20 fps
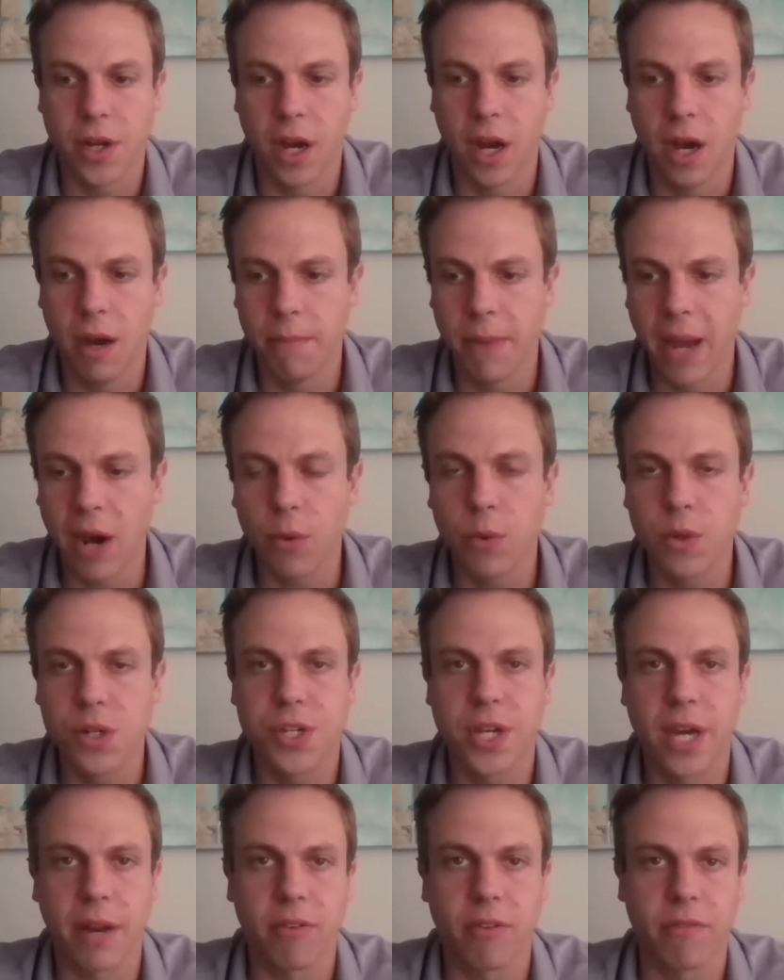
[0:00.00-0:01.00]
How would
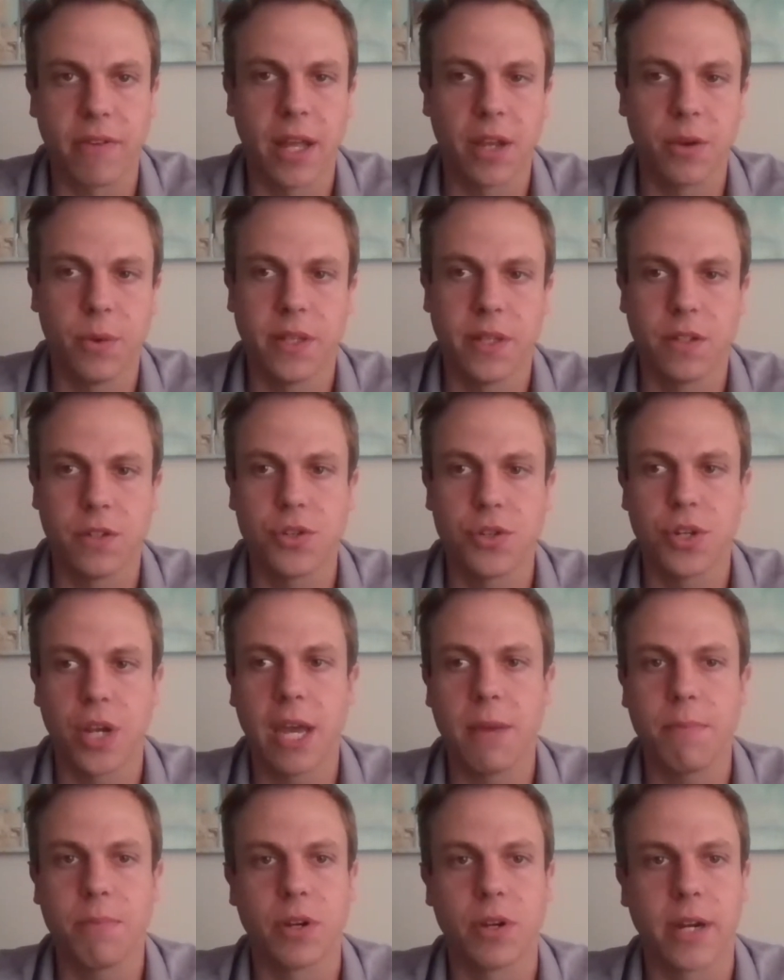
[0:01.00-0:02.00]
you kind of evaluate the
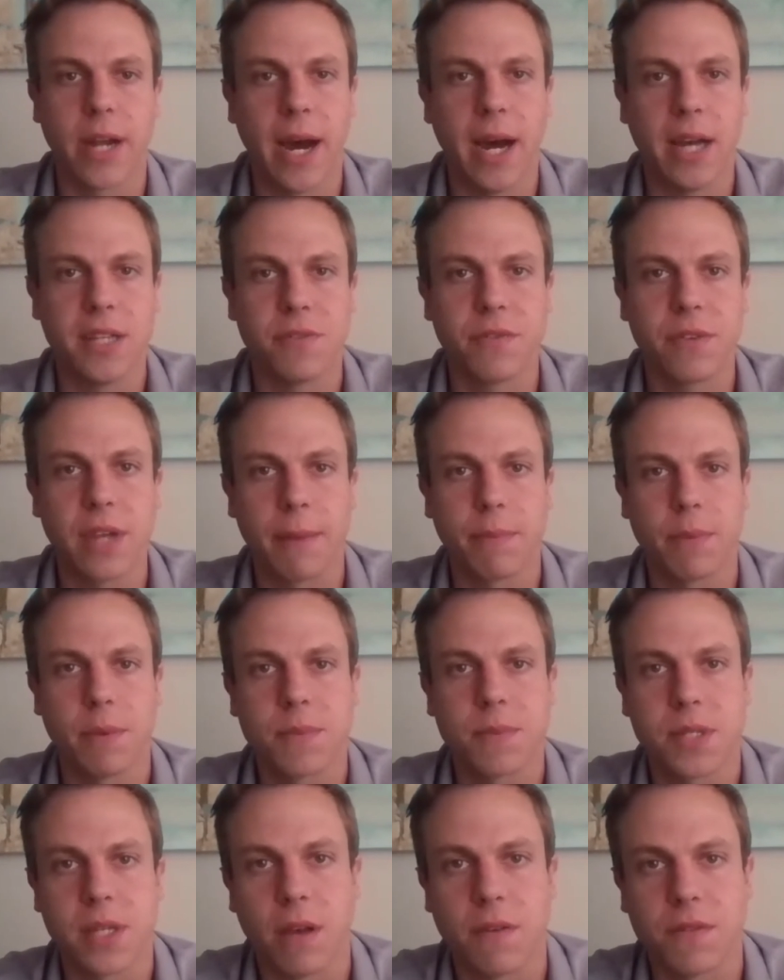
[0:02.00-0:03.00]
shape your guys have kept
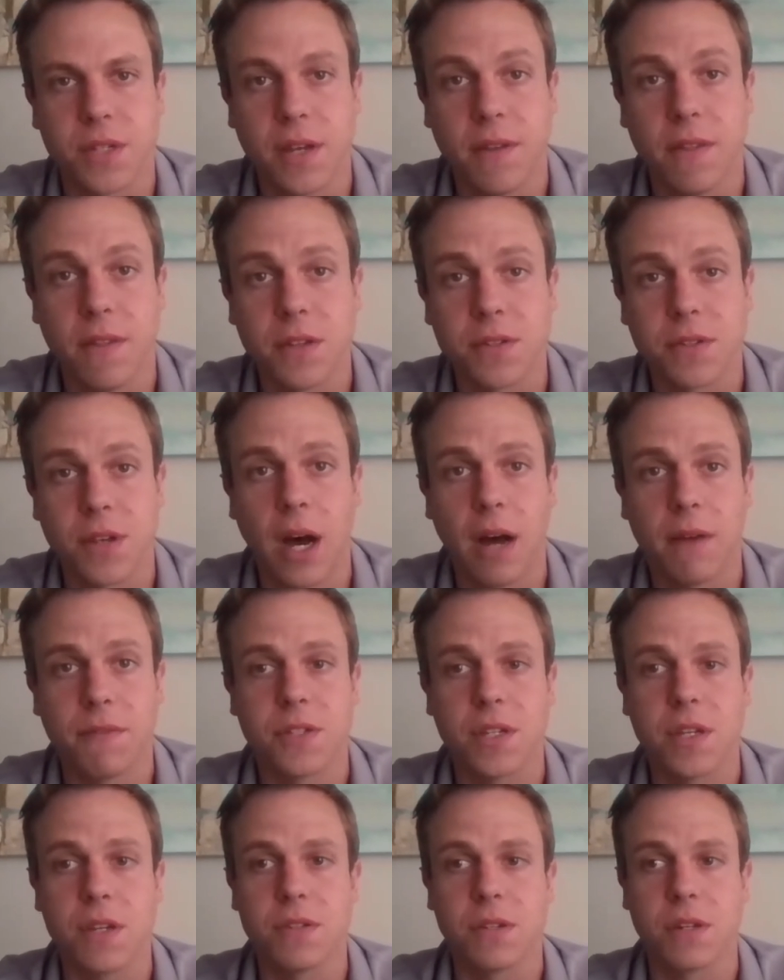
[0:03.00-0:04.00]
themselves in this
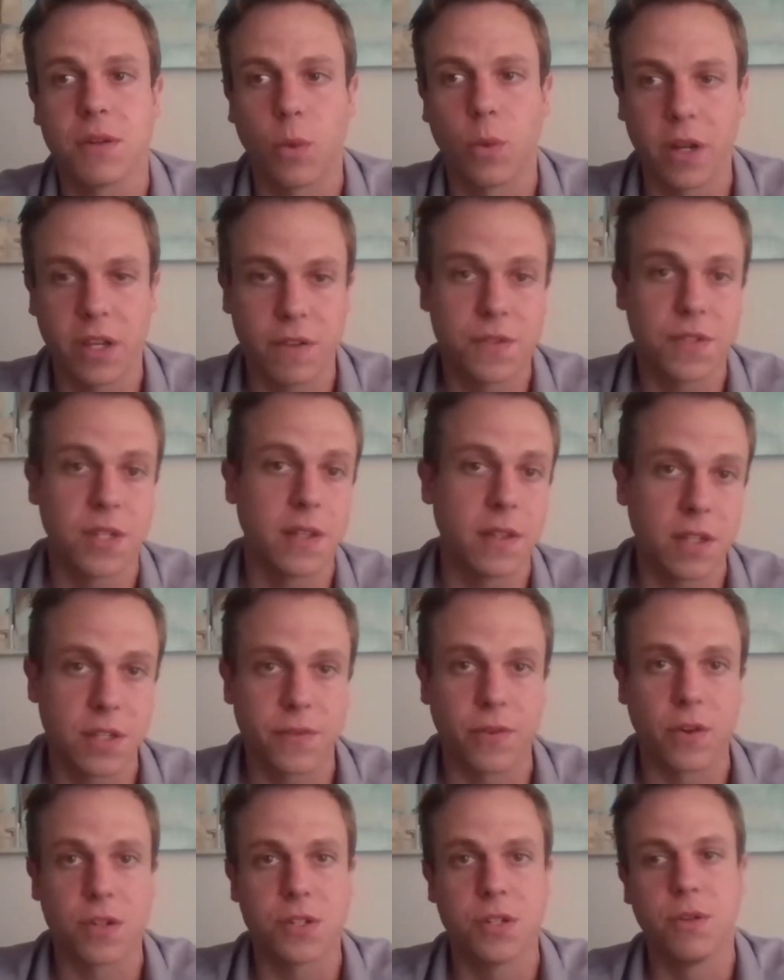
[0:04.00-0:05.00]
offseason, what you've seen these
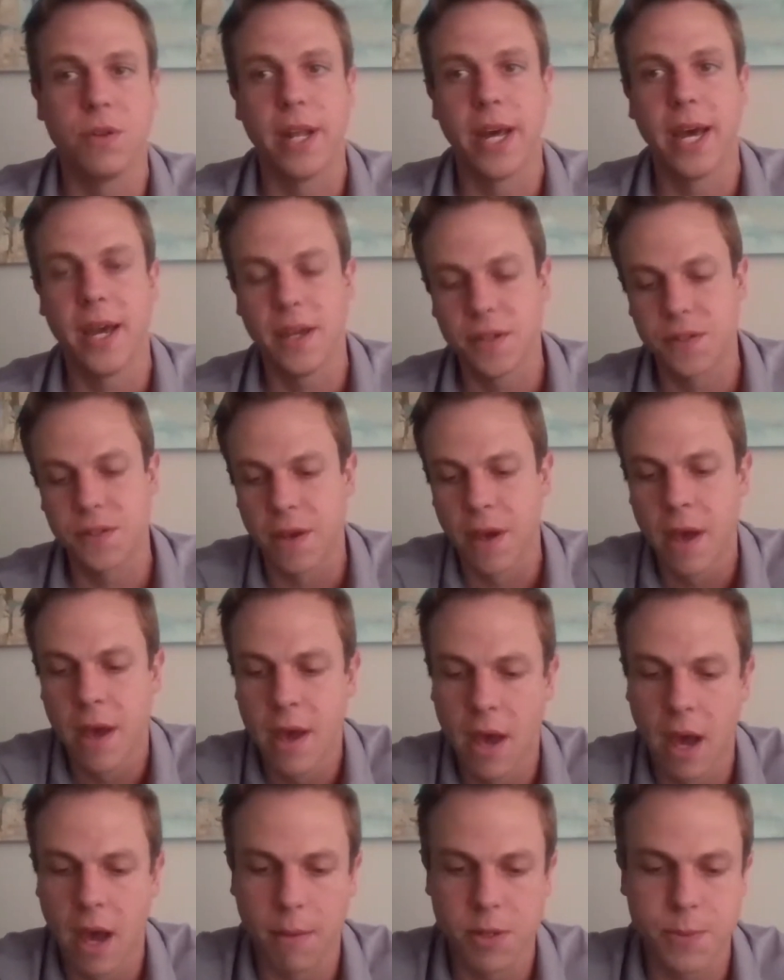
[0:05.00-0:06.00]
first 2 days,
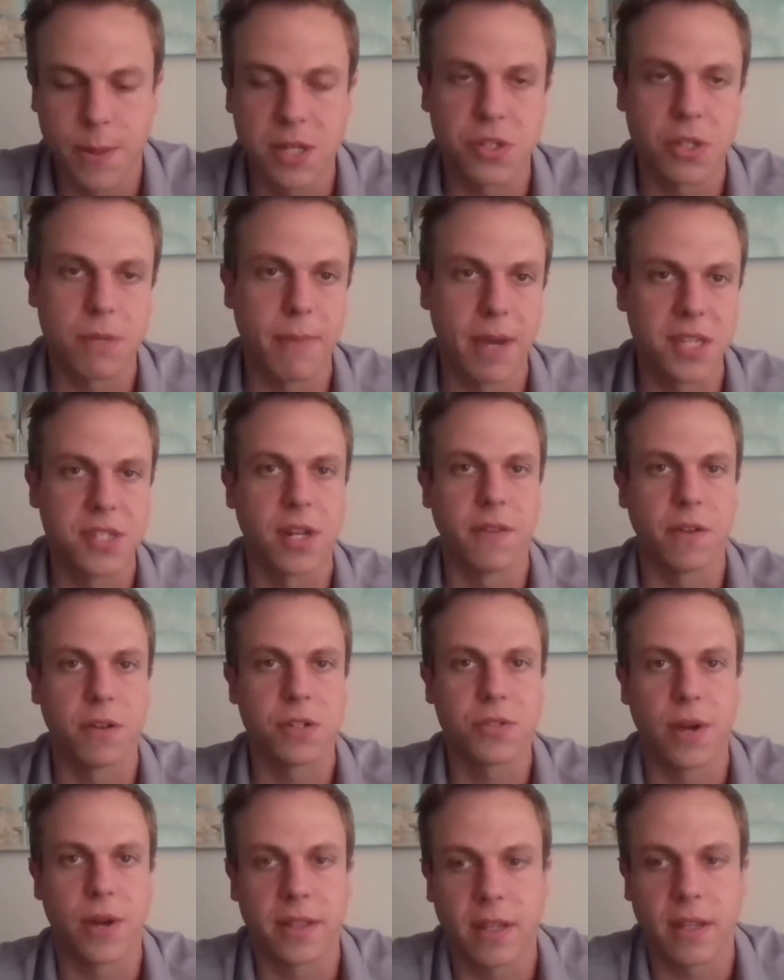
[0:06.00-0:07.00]
especially based on their
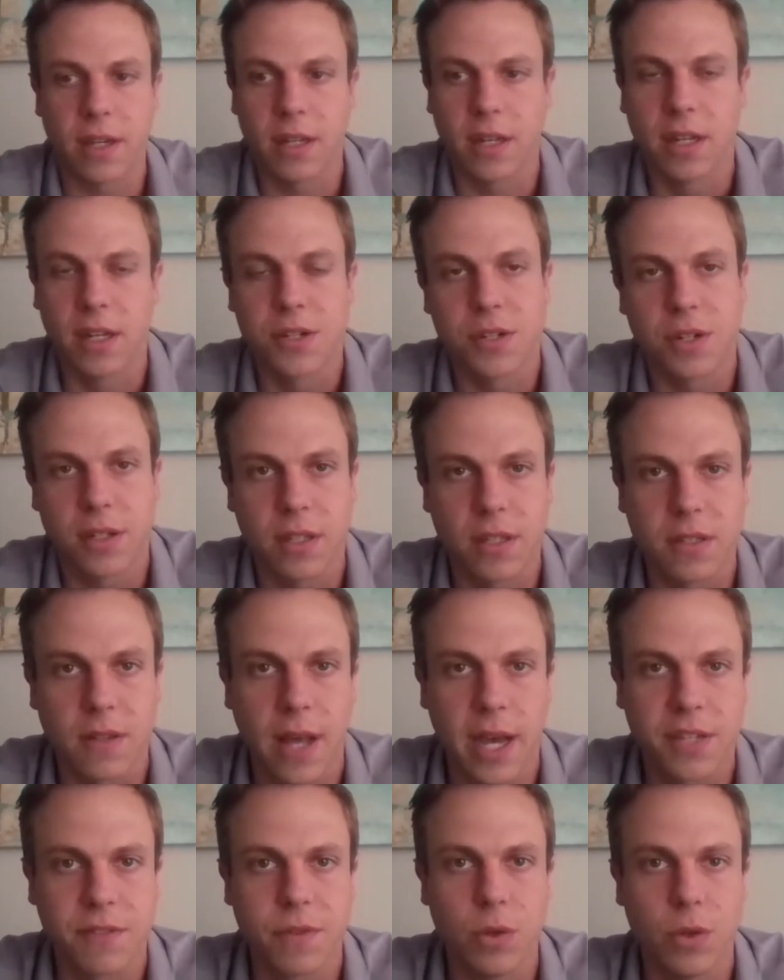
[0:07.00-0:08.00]
strength and conditioning these
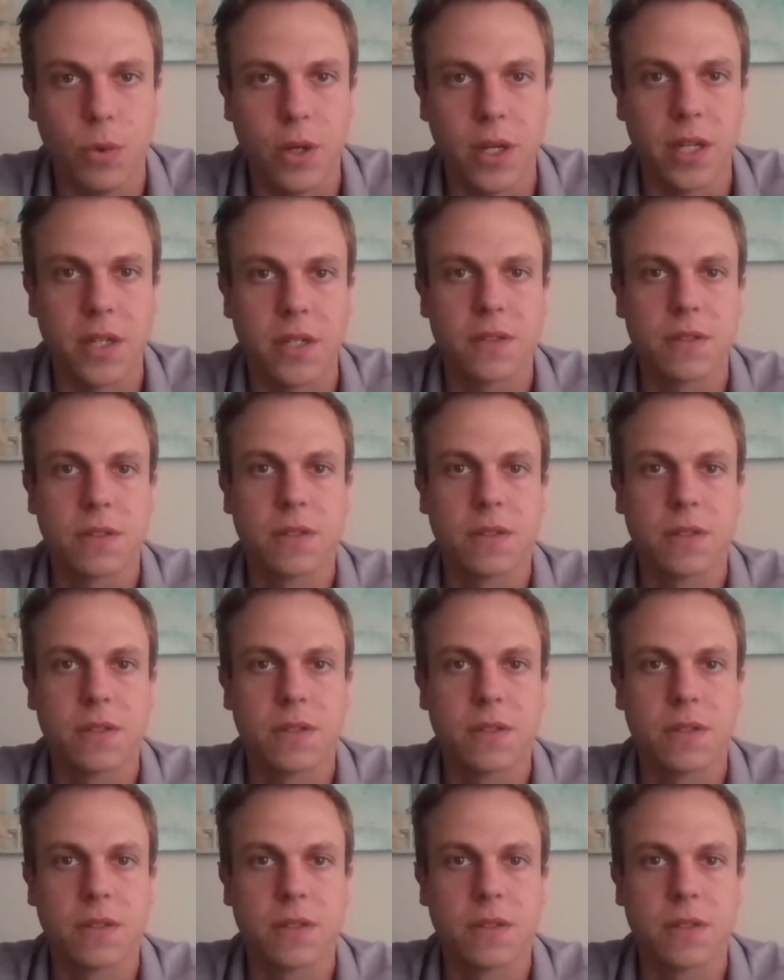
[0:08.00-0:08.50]
last few weeks?